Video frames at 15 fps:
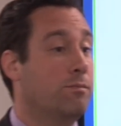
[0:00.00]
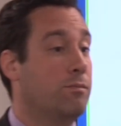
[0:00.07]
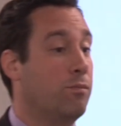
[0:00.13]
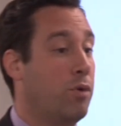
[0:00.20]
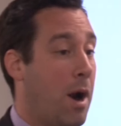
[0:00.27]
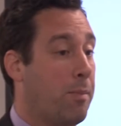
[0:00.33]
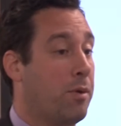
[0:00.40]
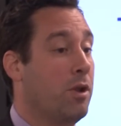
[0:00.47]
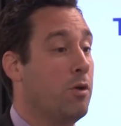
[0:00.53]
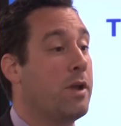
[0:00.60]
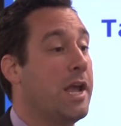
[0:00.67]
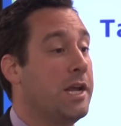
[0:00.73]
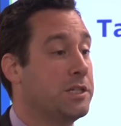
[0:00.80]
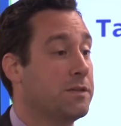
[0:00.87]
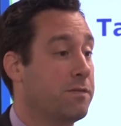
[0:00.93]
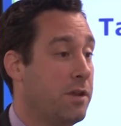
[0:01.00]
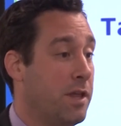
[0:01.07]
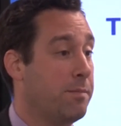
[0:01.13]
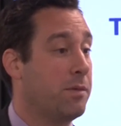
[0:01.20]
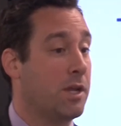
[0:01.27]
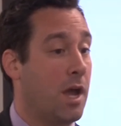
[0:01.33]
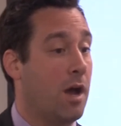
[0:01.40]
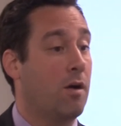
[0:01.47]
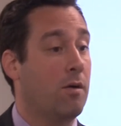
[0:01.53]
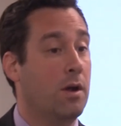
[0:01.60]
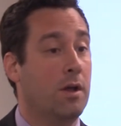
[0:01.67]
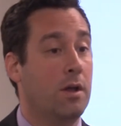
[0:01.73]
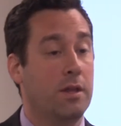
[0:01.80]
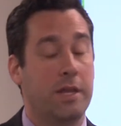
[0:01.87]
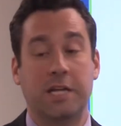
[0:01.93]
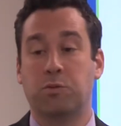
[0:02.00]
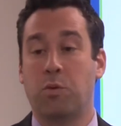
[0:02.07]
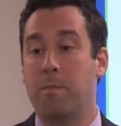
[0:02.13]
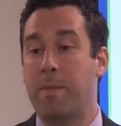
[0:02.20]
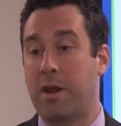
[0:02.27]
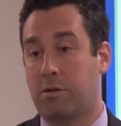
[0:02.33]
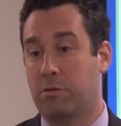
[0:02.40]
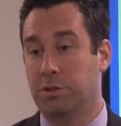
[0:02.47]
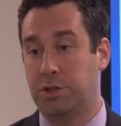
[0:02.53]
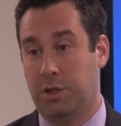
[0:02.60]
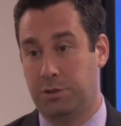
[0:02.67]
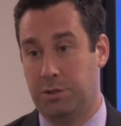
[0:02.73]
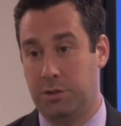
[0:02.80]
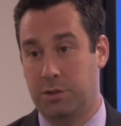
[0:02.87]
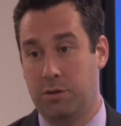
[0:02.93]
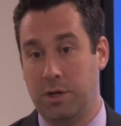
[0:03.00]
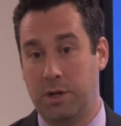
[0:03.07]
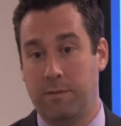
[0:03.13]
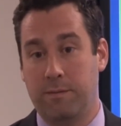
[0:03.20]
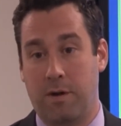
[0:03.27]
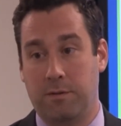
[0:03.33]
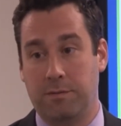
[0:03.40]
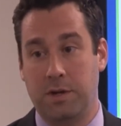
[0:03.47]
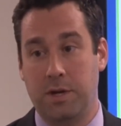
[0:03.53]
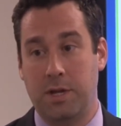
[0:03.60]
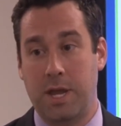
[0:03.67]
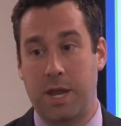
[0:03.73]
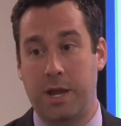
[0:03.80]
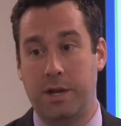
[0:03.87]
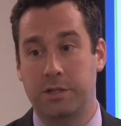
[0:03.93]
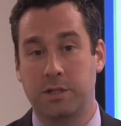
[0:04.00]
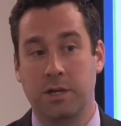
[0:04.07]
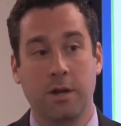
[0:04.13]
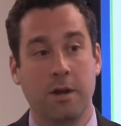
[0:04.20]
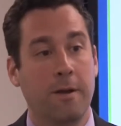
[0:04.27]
proper location for them to go. That's where medical shelters are involved and engaged.